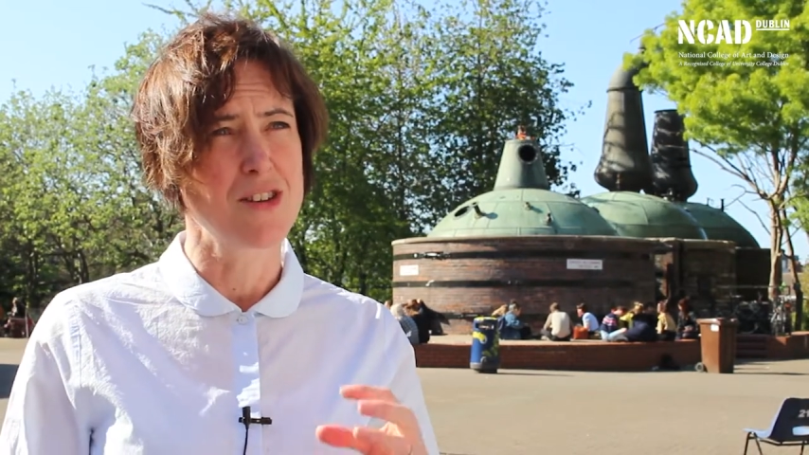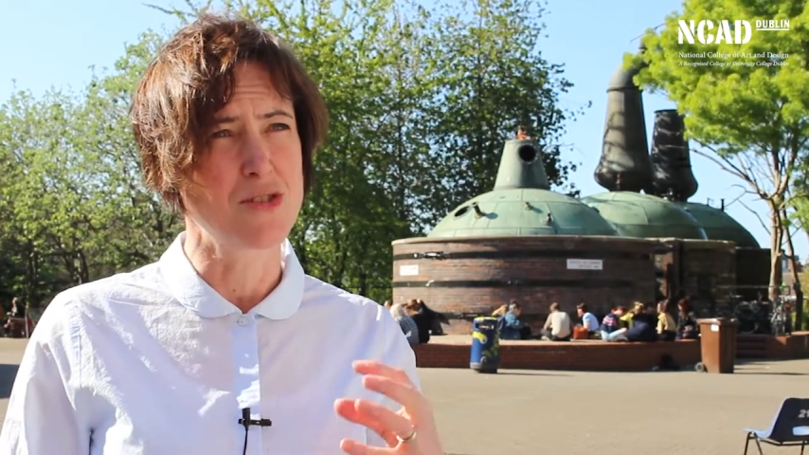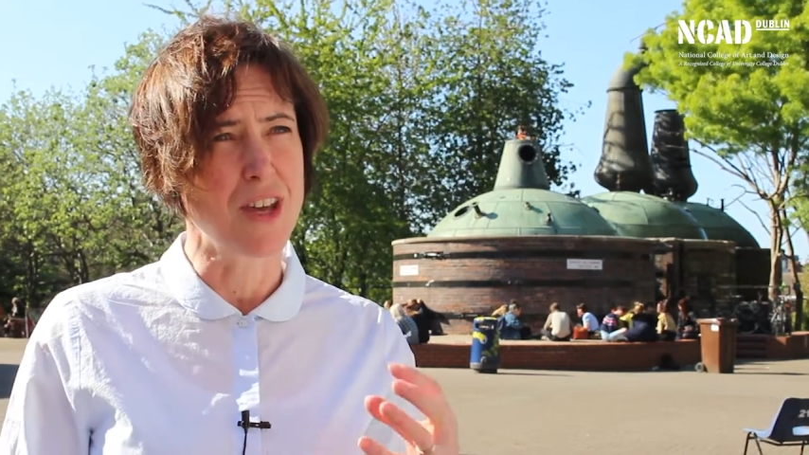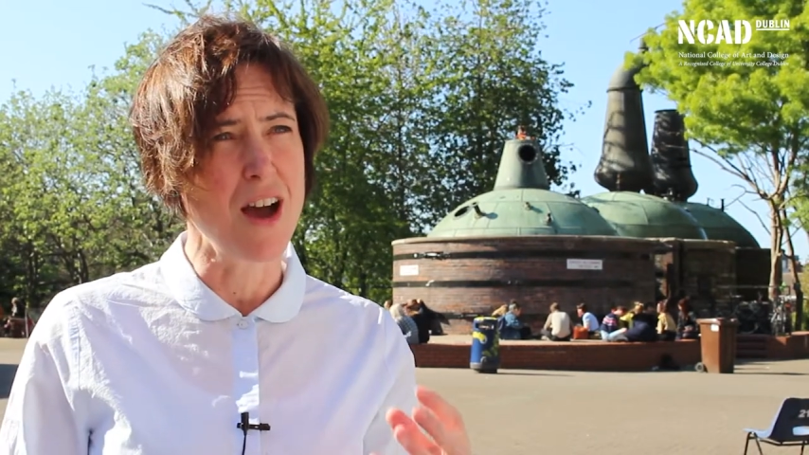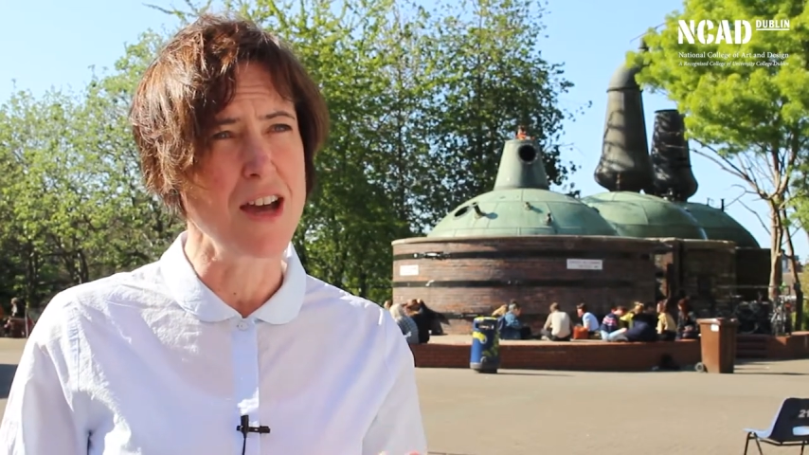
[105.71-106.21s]

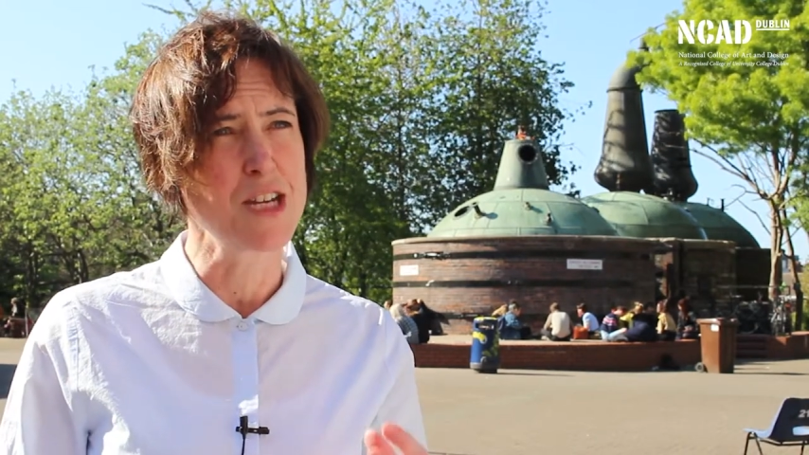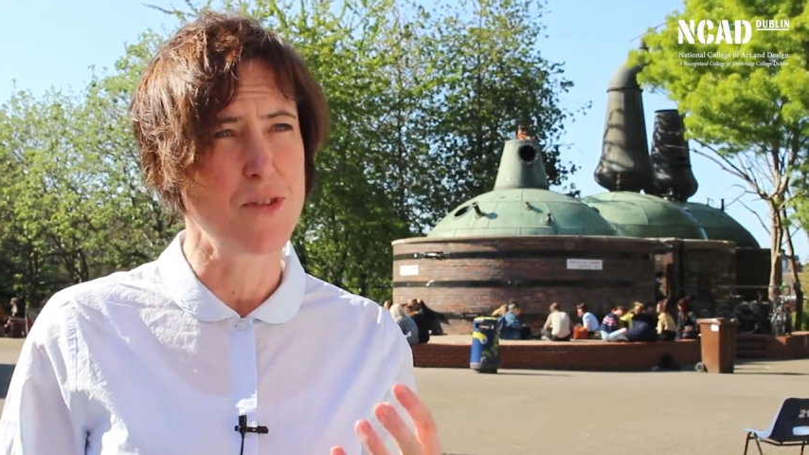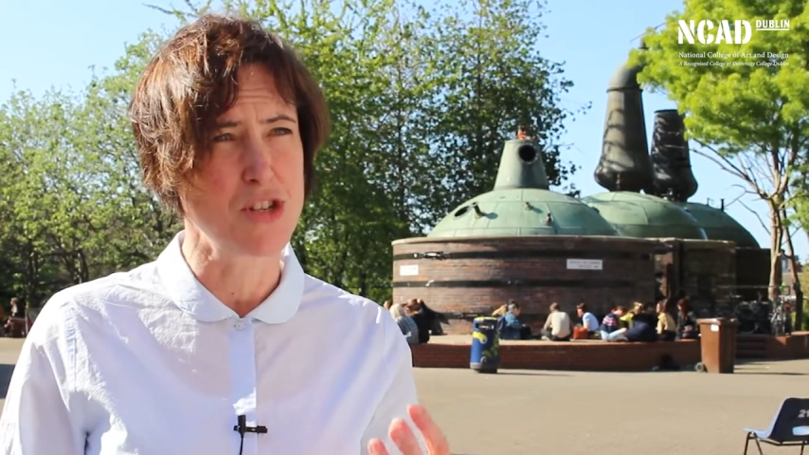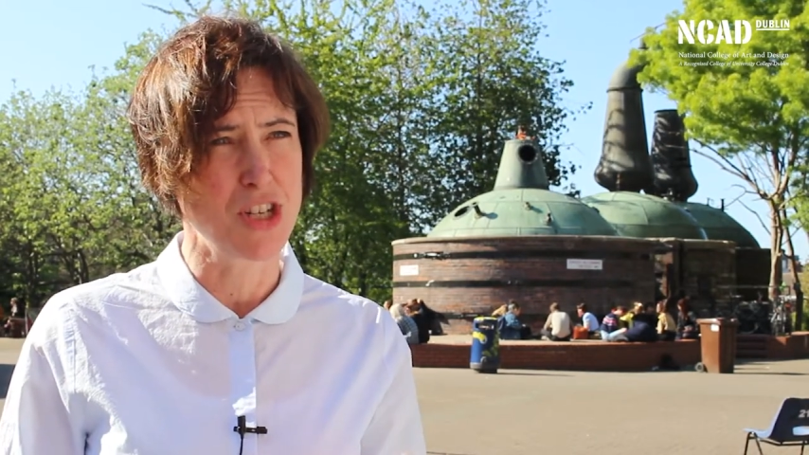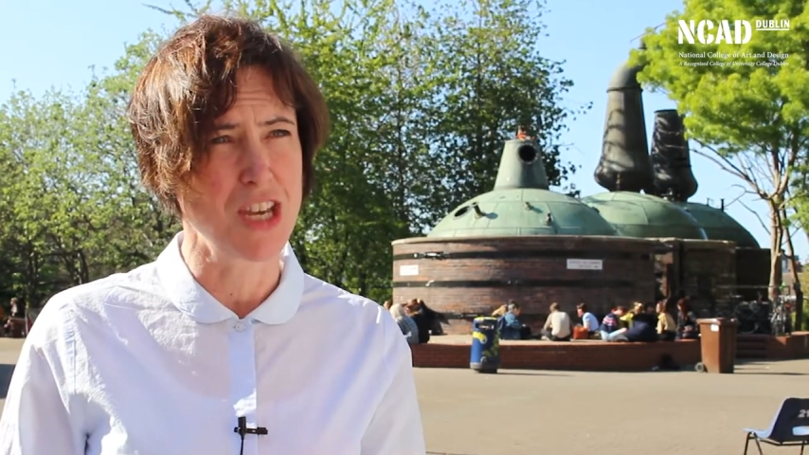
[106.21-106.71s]
to the kind
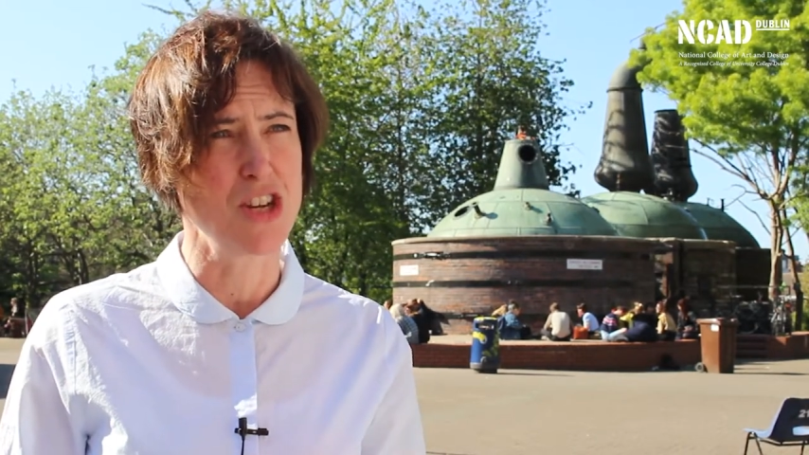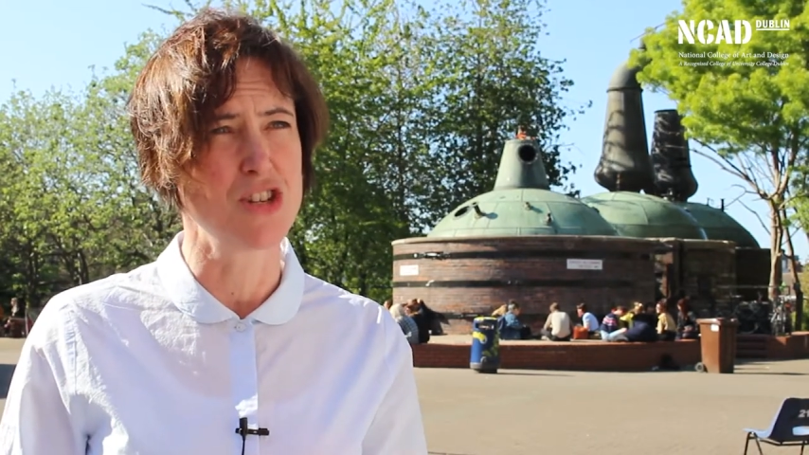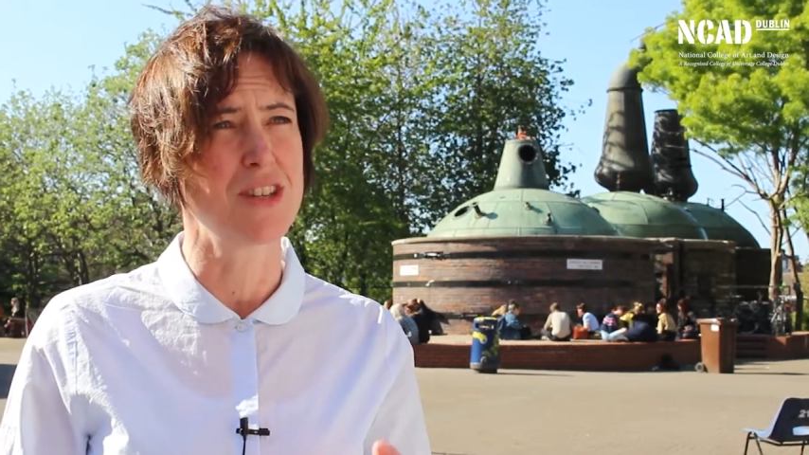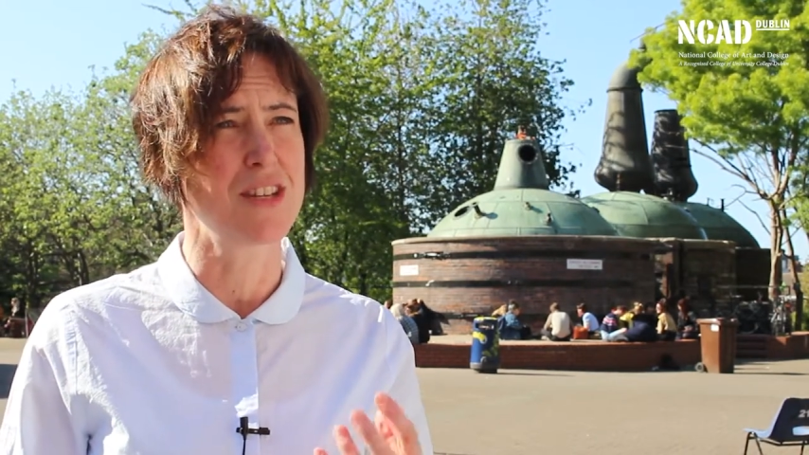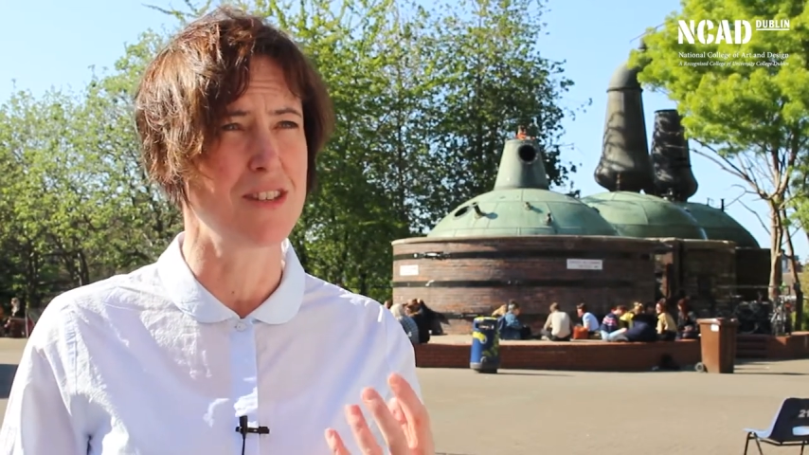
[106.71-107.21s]
of
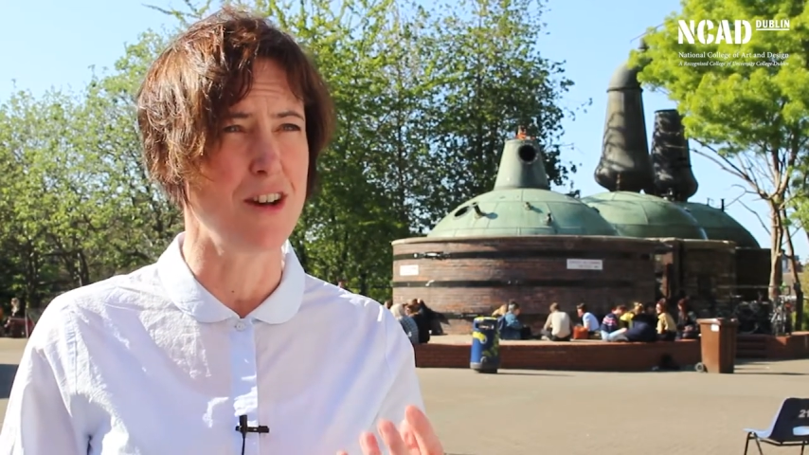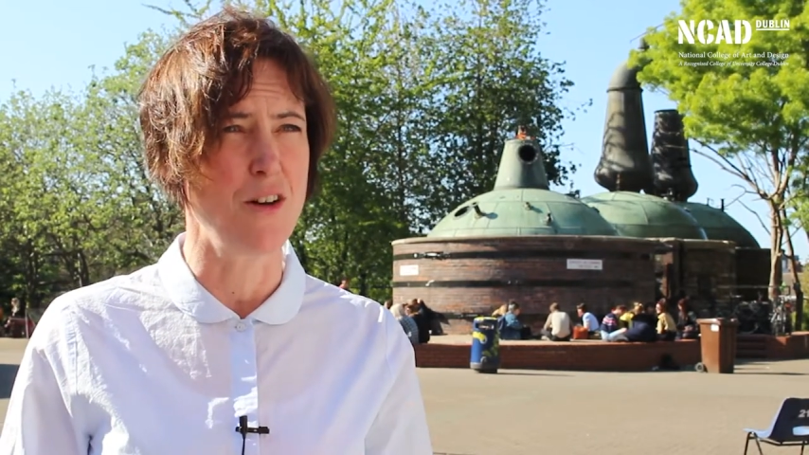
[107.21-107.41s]
education that is